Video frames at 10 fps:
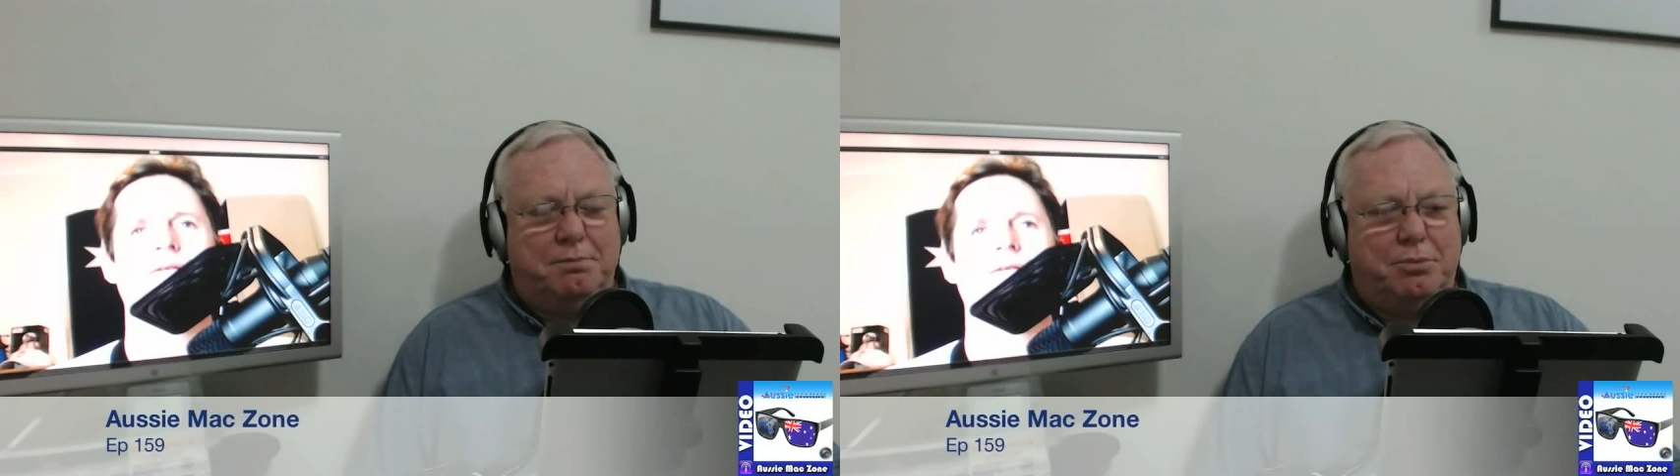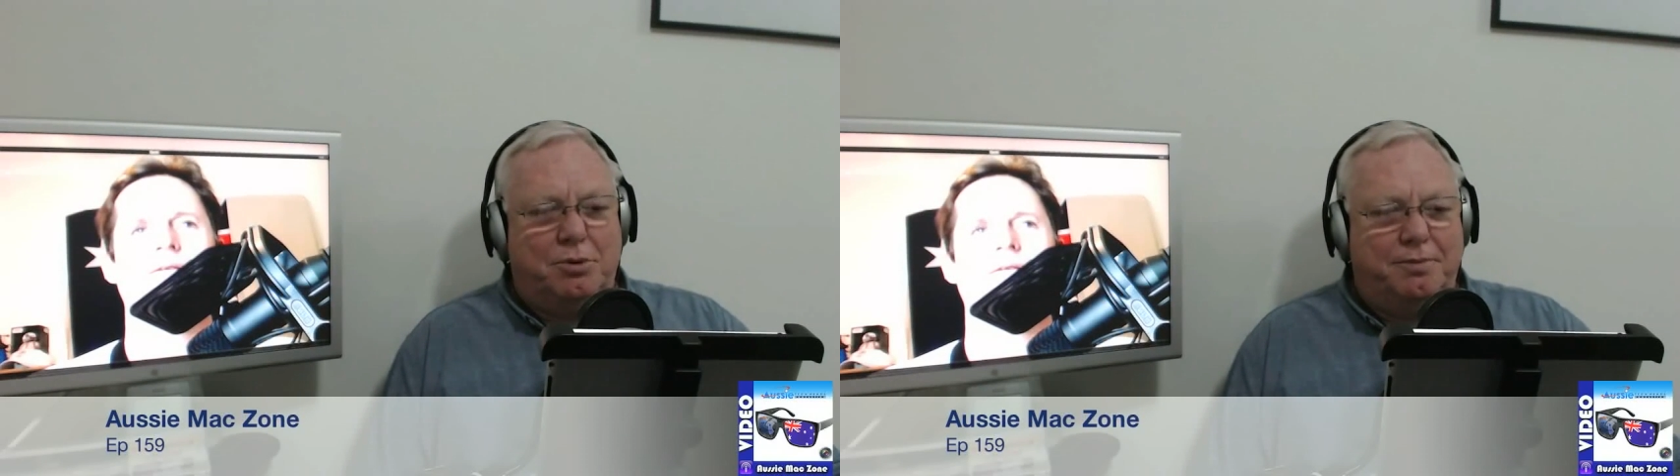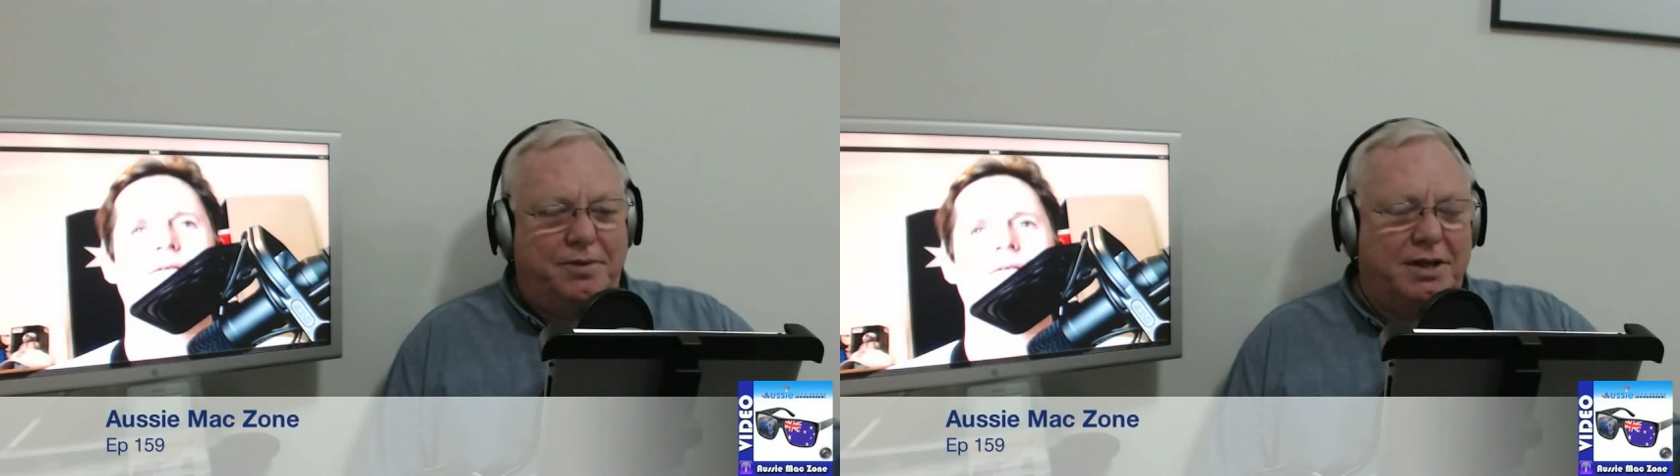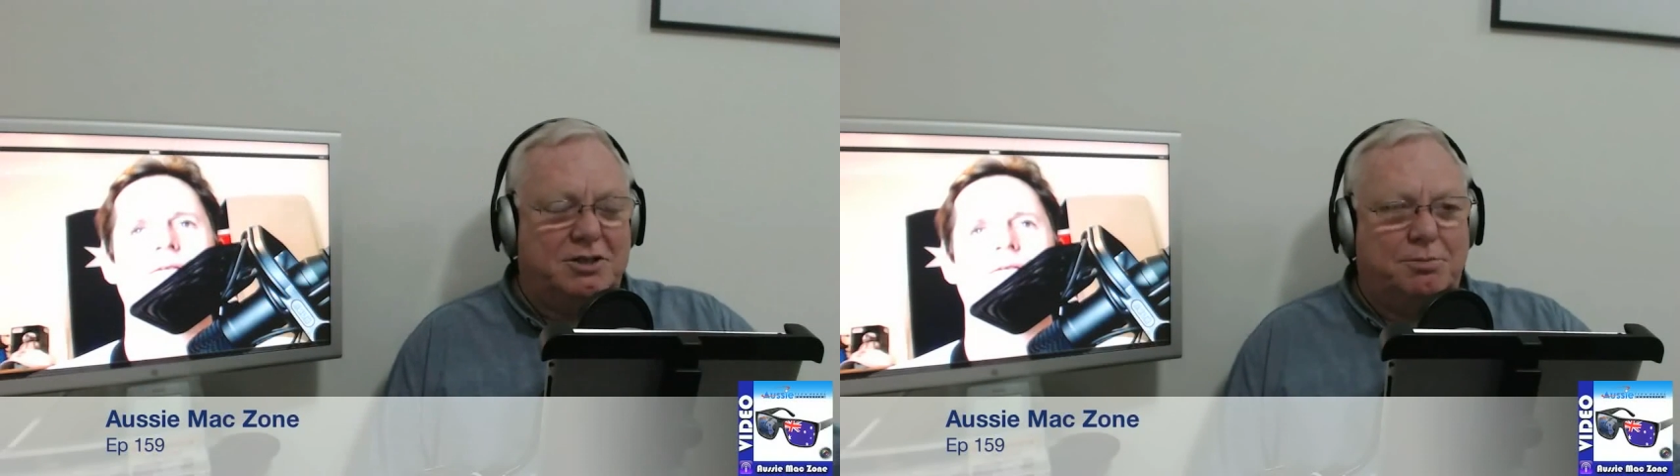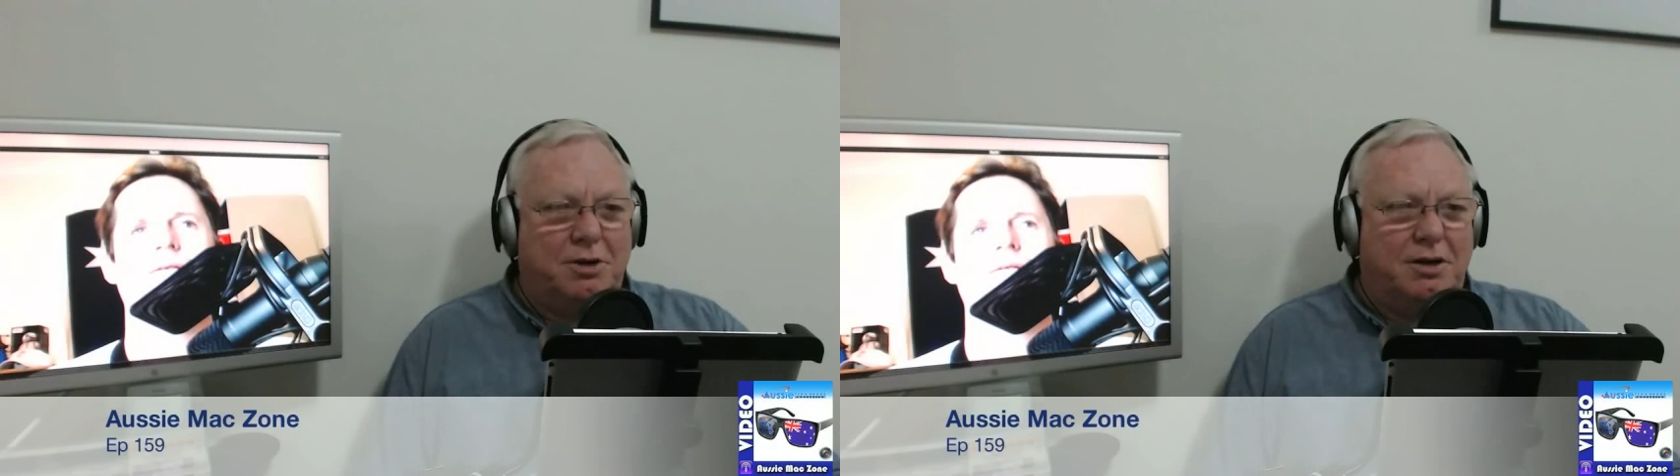boom,
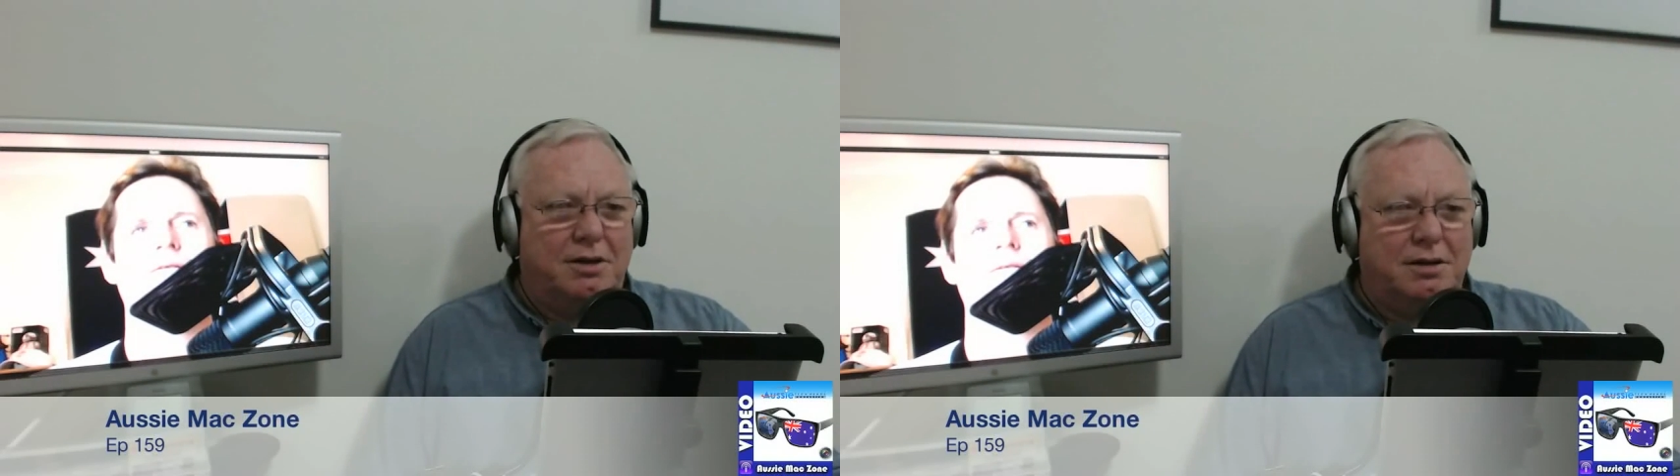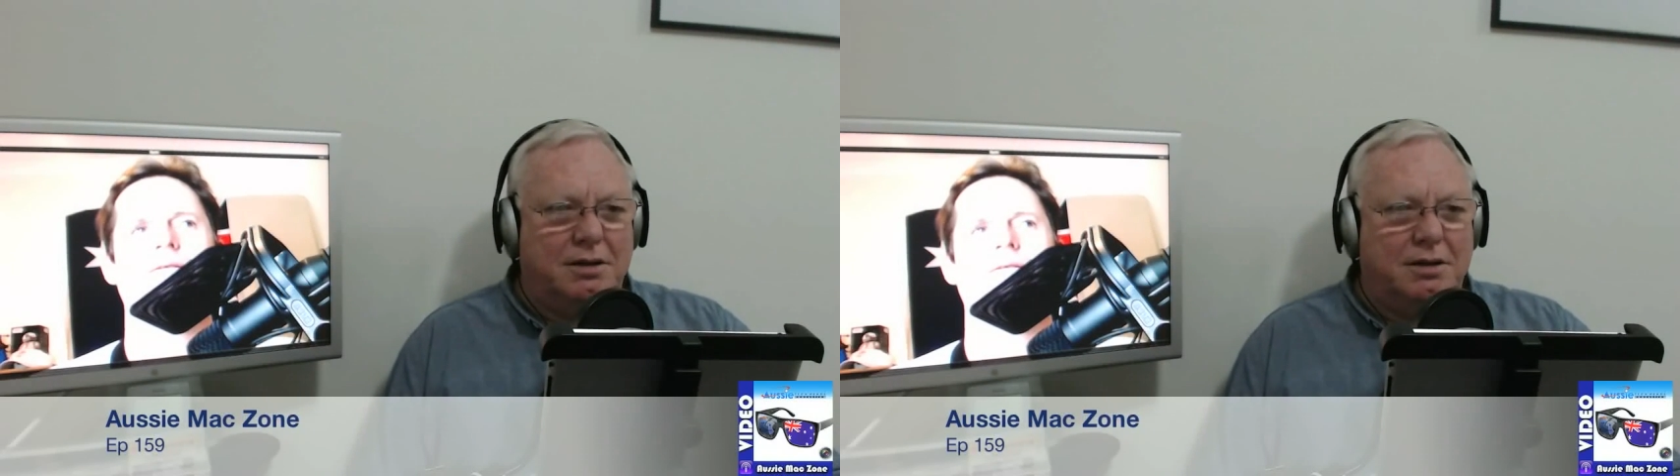there's my,